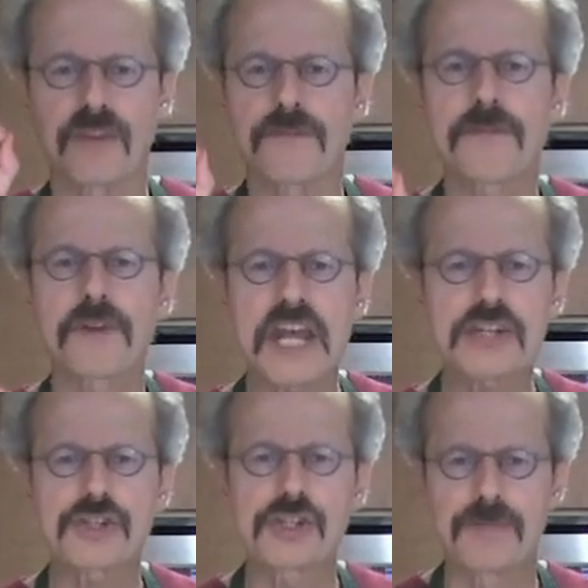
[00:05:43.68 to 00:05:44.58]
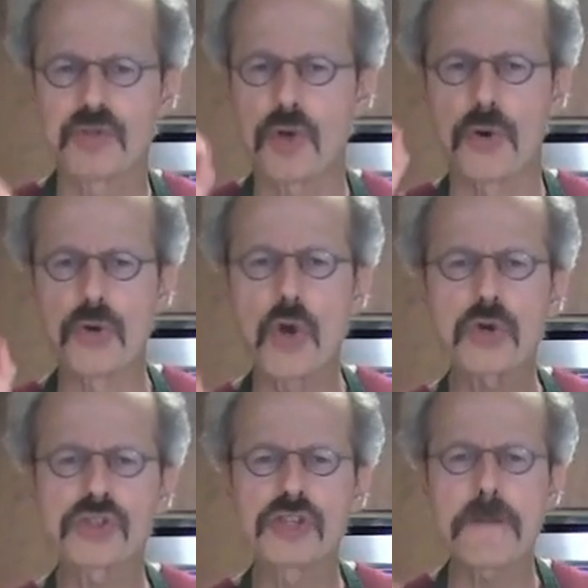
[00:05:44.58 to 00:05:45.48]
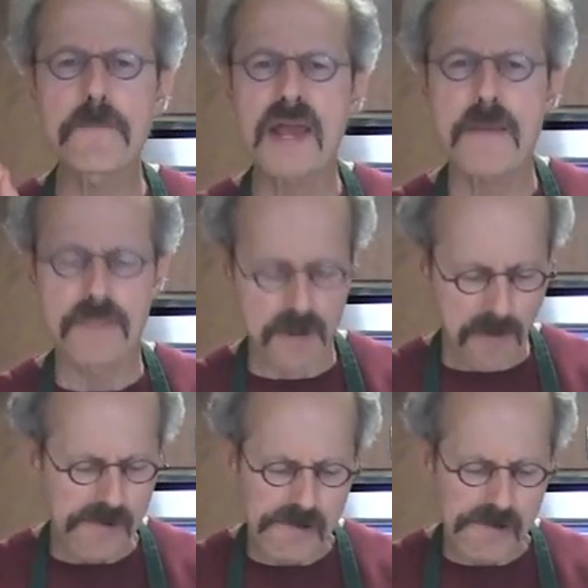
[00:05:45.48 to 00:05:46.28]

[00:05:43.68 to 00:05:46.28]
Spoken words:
Fresh roasted pepper.